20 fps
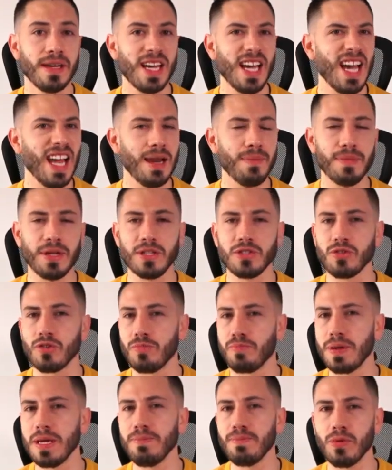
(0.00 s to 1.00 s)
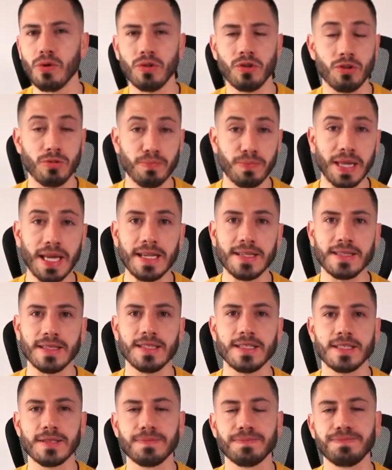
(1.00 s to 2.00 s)
elements or people or
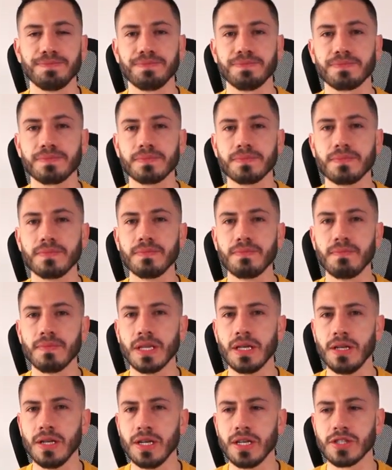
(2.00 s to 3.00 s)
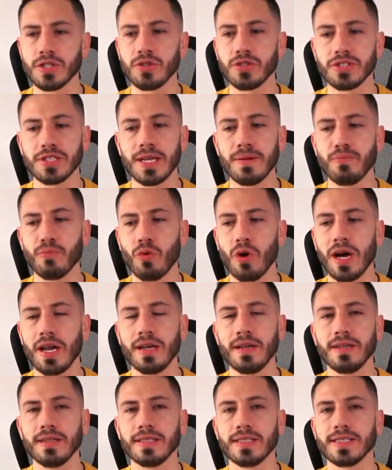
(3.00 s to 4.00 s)
places. So step
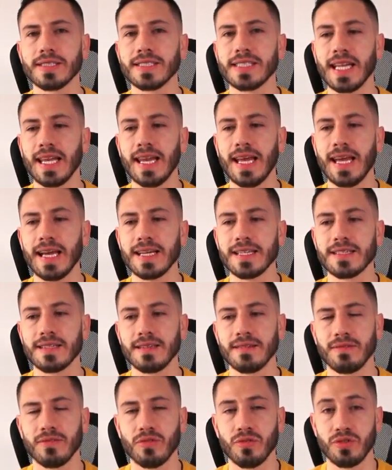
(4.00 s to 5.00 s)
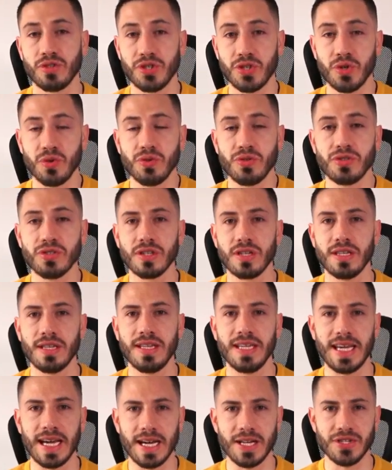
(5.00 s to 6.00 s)
1, select or choose
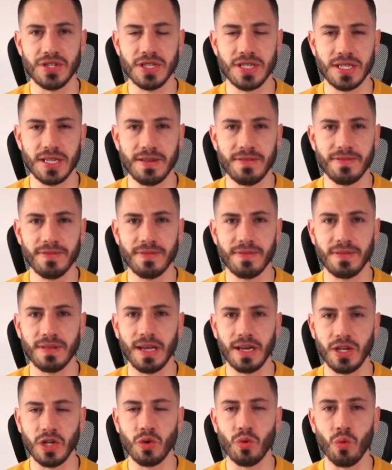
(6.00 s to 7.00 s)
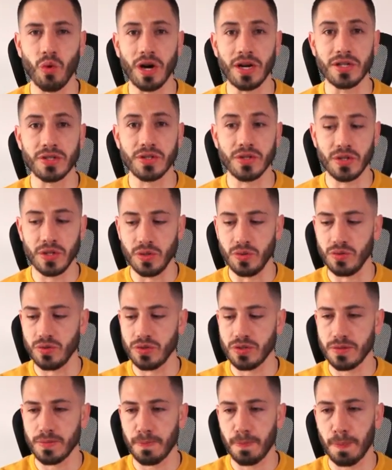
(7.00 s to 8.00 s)
the adjective that you want to
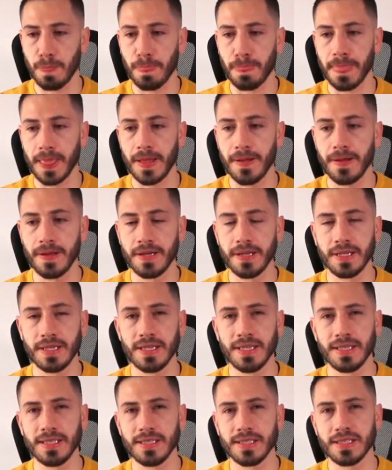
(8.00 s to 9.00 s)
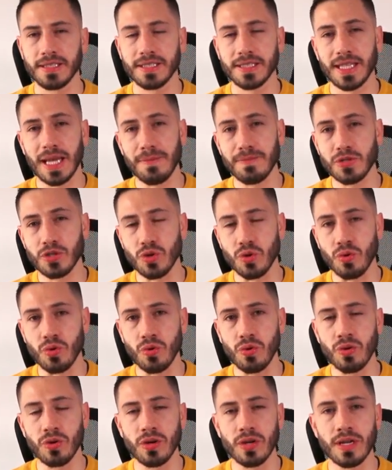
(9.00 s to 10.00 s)
use. Step
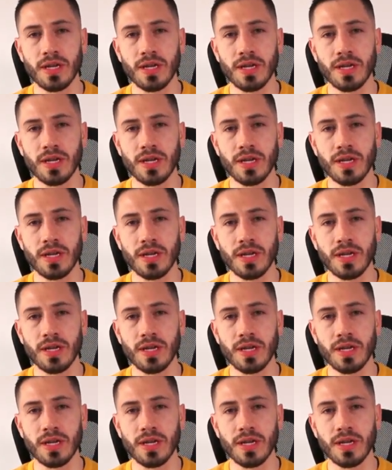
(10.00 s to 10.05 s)
2,